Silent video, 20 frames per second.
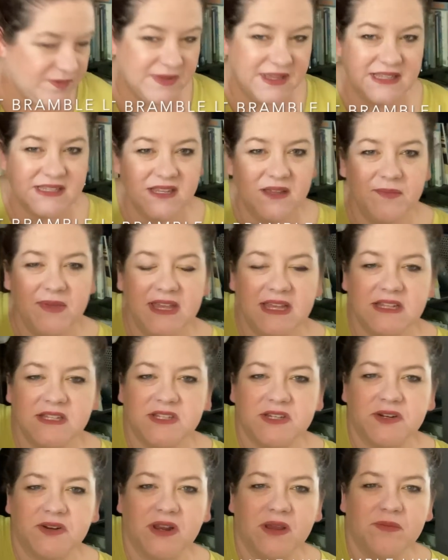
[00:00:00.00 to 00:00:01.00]
me, it's on my
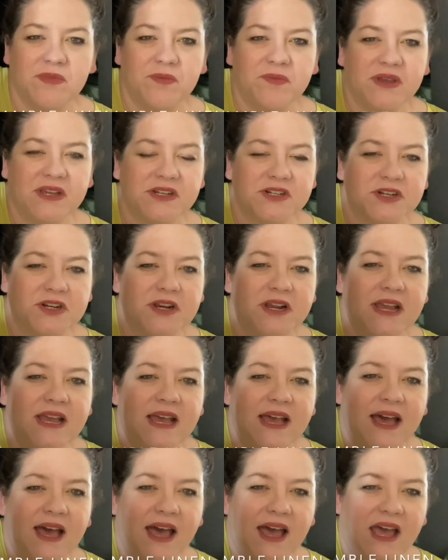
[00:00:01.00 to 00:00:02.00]
Instagram, the picture.
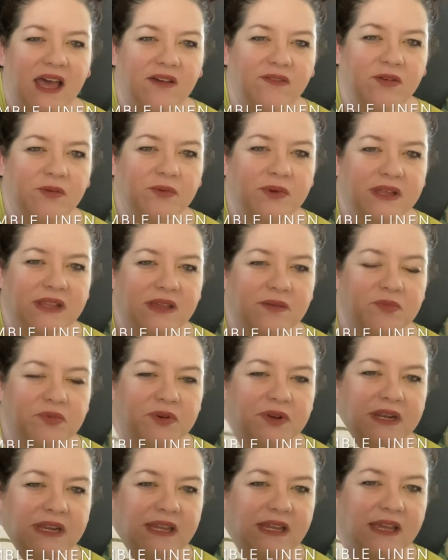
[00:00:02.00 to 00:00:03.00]
I have a really
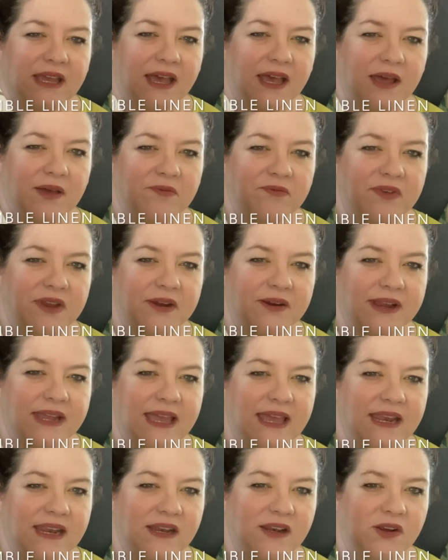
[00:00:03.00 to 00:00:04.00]
pretty
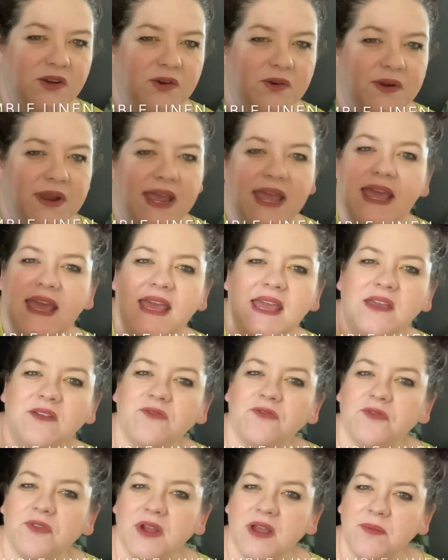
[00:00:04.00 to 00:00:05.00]
variegated gray
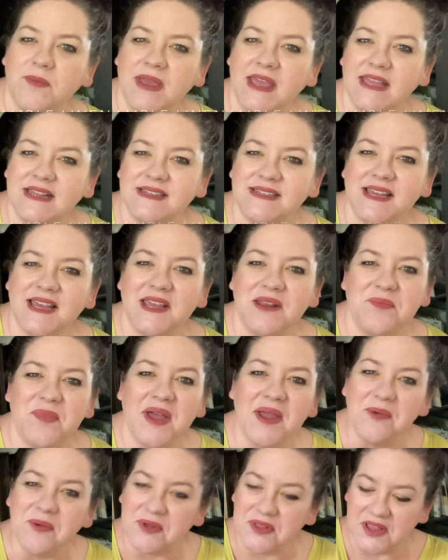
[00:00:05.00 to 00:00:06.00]
from Hand Dyed
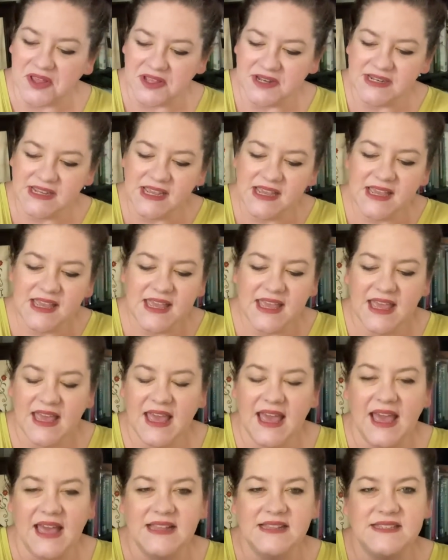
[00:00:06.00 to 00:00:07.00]
by Rolanda,
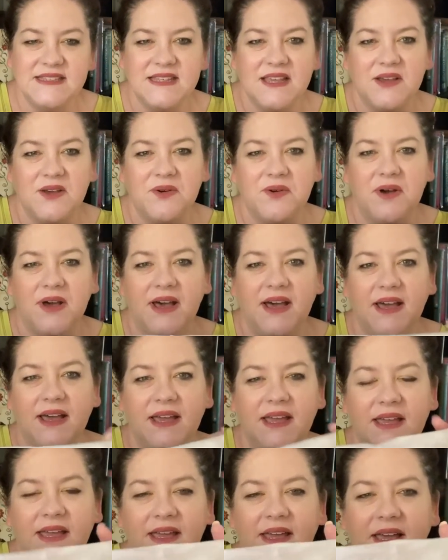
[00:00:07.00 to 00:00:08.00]
and so
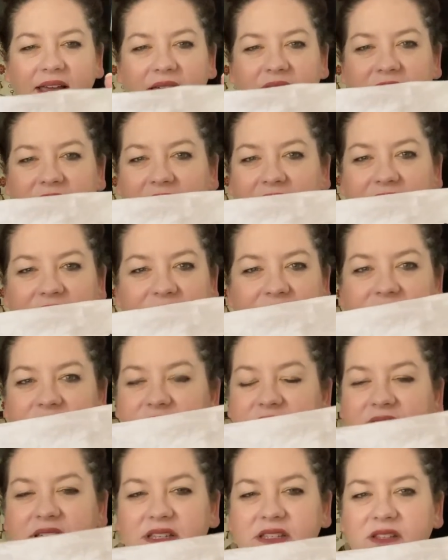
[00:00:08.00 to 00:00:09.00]
I've
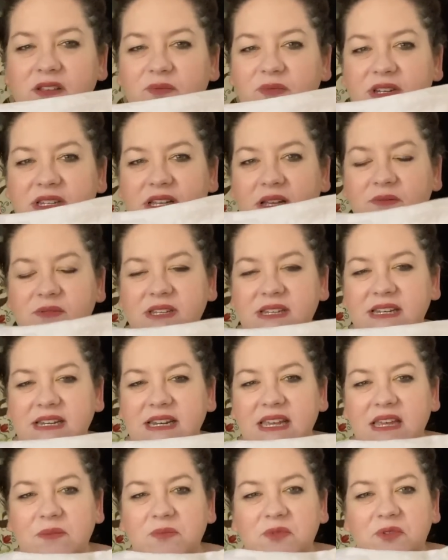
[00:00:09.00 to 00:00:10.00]
used that so many times. I need
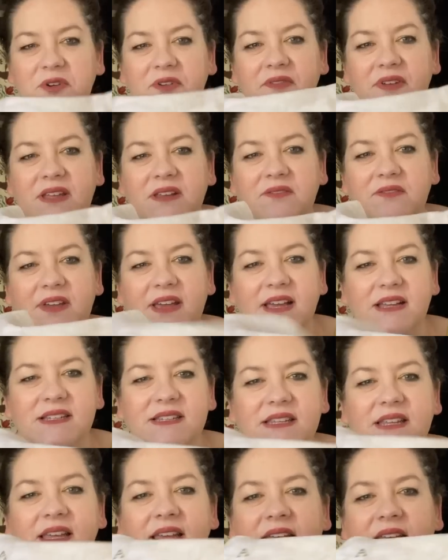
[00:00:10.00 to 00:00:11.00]
to get more of it, in
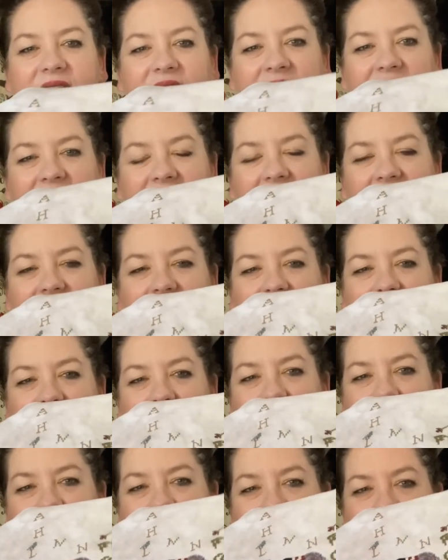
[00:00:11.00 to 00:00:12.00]
fact.
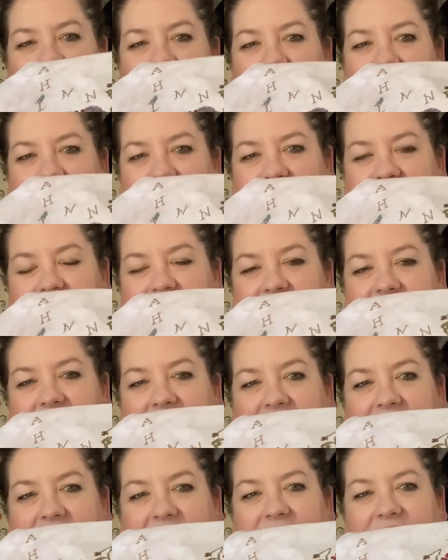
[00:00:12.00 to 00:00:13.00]
I use
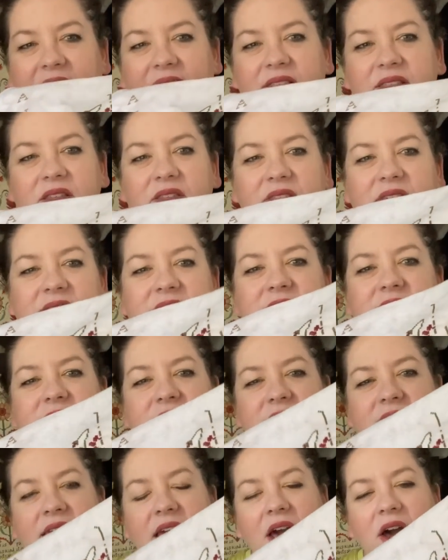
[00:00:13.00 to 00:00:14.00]
that, and then this is
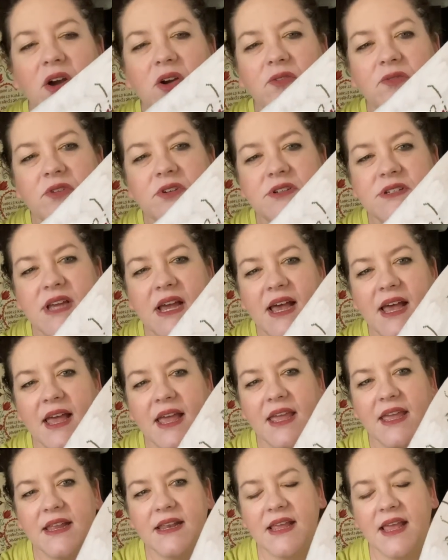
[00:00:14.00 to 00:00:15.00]
the over
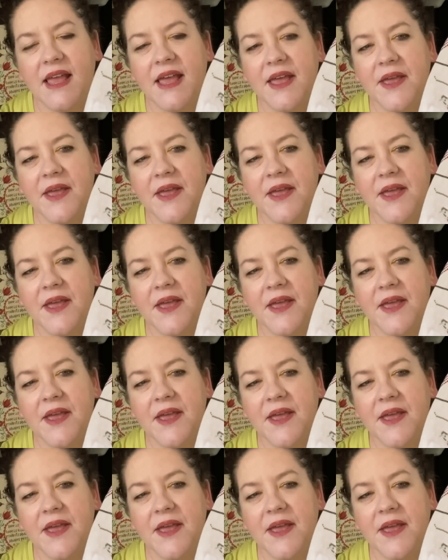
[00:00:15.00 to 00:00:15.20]
dyed